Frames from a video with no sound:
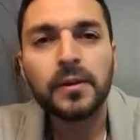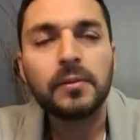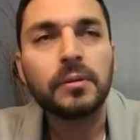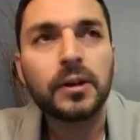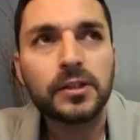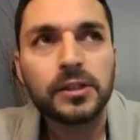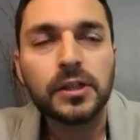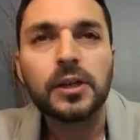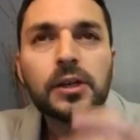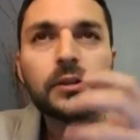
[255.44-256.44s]
Because
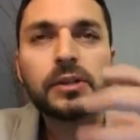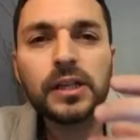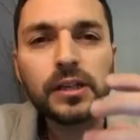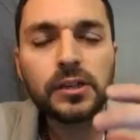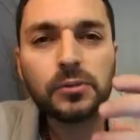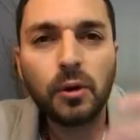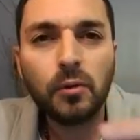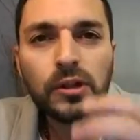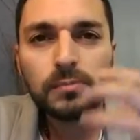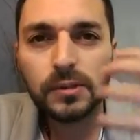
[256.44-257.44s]
you need to
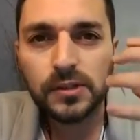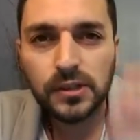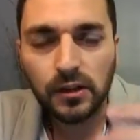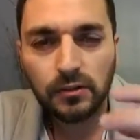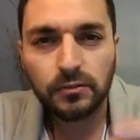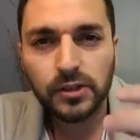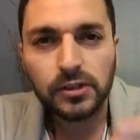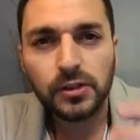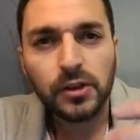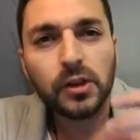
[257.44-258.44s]
always be selfish
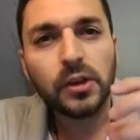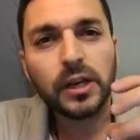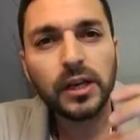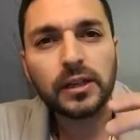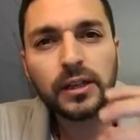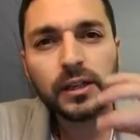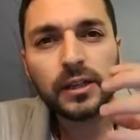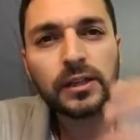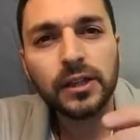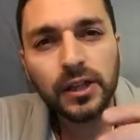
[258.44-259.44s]

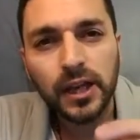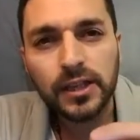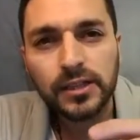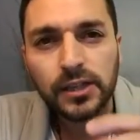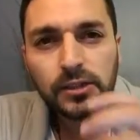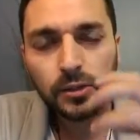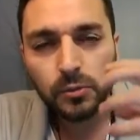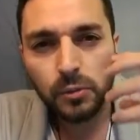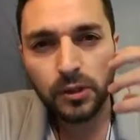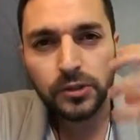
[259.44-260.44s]
in the case that you
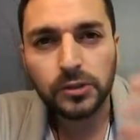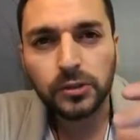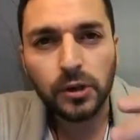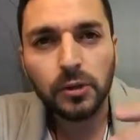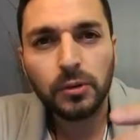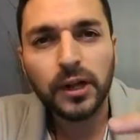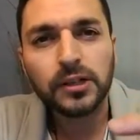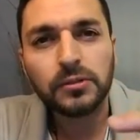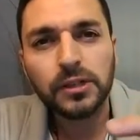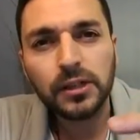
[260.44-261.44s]
want to grow,
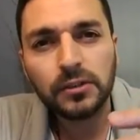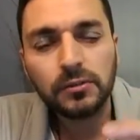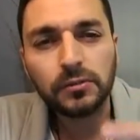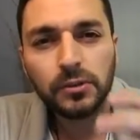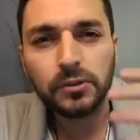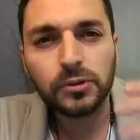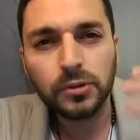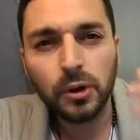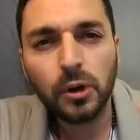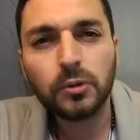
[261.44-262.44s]
right? You need to
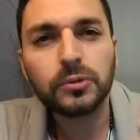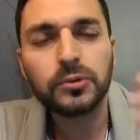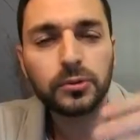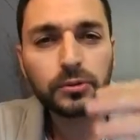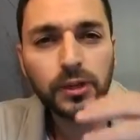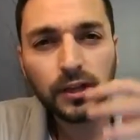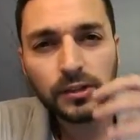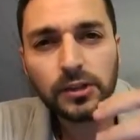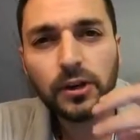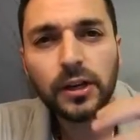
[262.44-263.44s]
go through
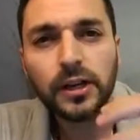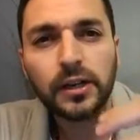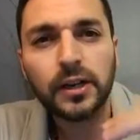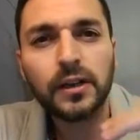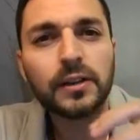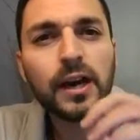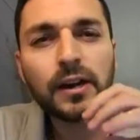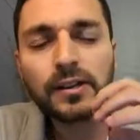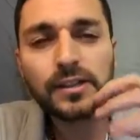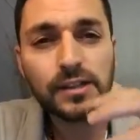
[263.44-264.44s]
that journey, and
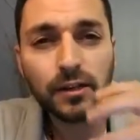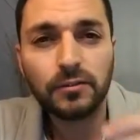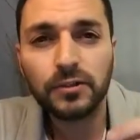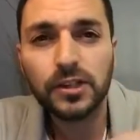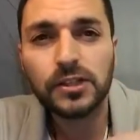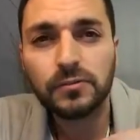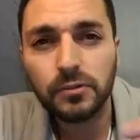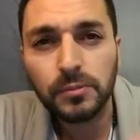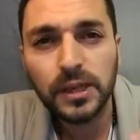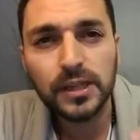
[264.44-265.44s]
that is selfishness
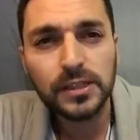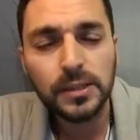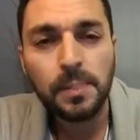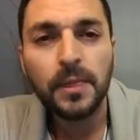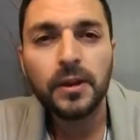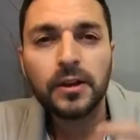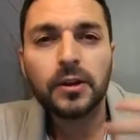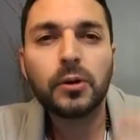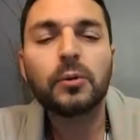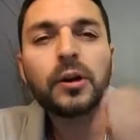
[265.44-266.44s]
for me. It's
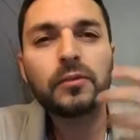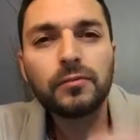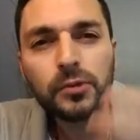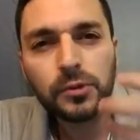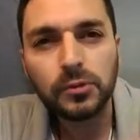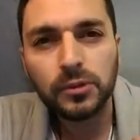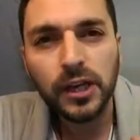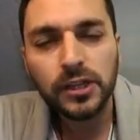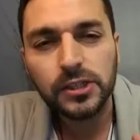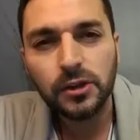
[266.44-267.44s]
going through
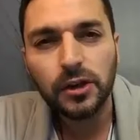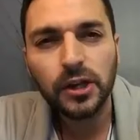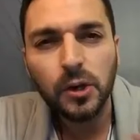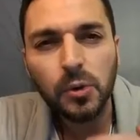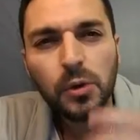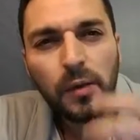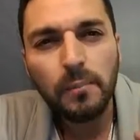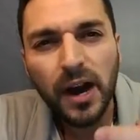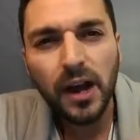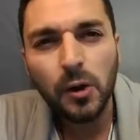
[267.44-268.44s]
that journey. Who
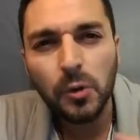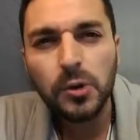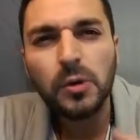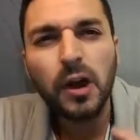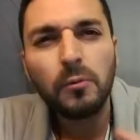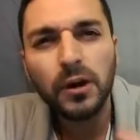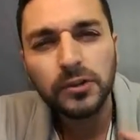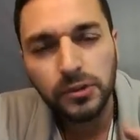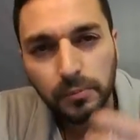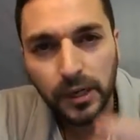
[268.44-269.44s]
am I? Who do I want
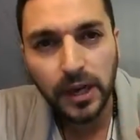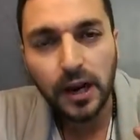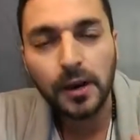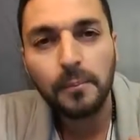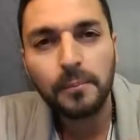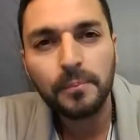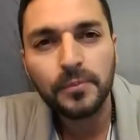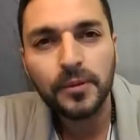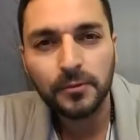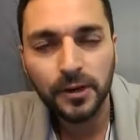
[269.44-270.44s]
to become,
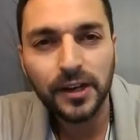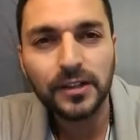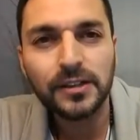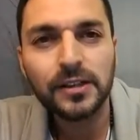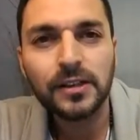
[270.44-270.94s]
right?